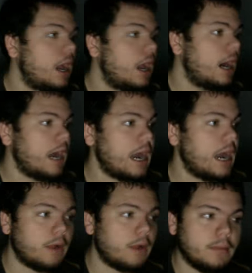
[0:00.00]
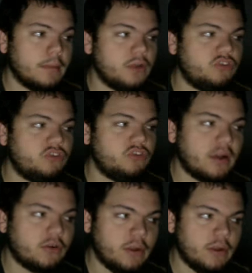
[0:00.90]
I recommend you check
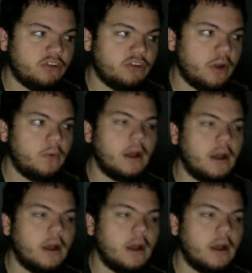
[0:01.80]
out Creepshow.